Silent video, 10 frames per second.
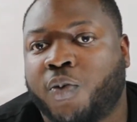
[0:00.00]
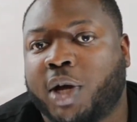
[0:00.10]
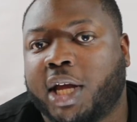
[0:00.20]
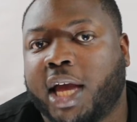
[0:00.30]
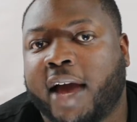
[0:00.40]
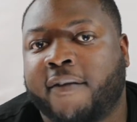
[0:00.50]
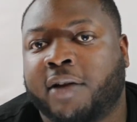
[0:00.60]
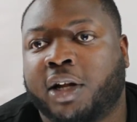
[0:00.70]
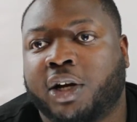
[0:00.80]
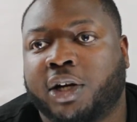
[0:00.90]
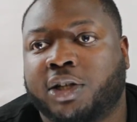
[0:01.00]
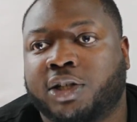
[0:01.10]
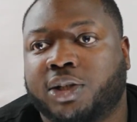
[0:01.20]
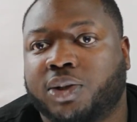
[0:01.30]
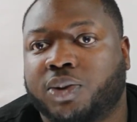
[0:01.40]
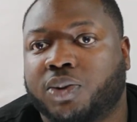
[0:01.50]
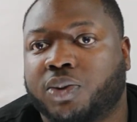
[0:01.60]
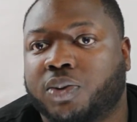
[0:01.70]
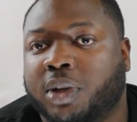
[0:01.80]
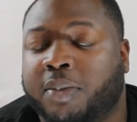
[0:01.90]
We have learned
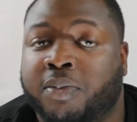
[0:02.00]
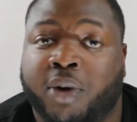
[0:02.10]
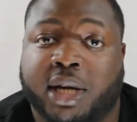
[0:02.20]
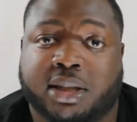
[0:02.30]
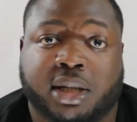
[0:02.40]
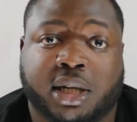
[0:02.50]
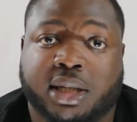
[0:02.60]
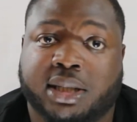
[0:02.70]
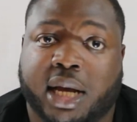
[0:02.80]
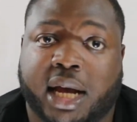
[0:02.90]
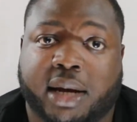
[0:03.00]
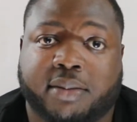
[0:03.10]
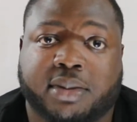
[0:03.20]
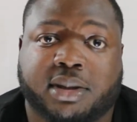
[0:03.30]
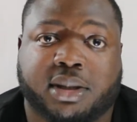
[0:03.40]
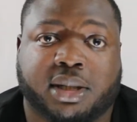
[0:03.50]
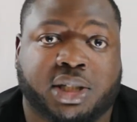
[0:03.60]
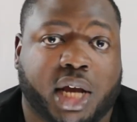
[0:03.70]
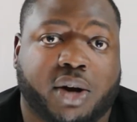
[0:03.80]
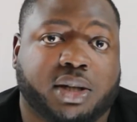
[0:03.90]
to embrace the good times and
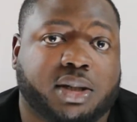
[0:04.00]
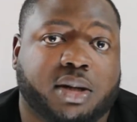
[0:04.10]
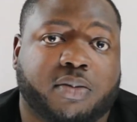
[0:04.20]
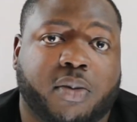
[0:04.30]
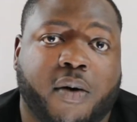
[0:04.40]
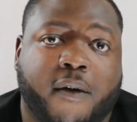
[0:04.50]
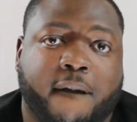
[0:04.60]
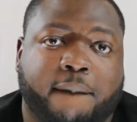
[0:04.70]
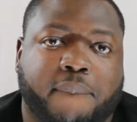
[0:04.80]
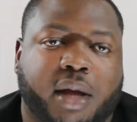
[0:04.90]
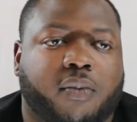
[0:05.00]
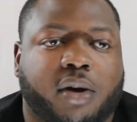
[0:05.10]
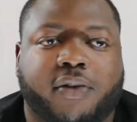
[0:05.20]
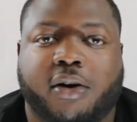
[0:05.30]
cherish them. And we've